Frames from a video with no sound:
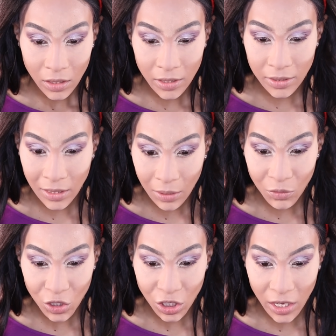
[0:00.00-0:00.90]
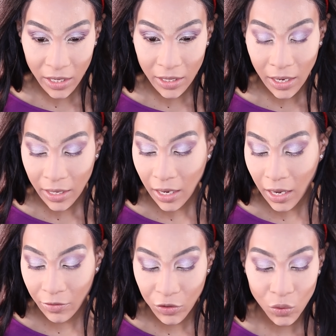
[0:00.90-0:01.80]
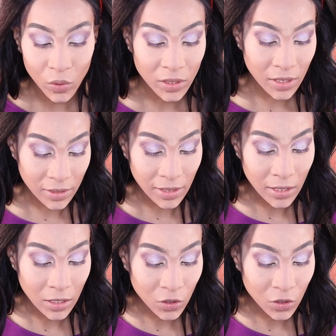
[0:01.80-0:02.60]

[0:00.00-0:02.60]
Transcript: the same shade I have towards the center.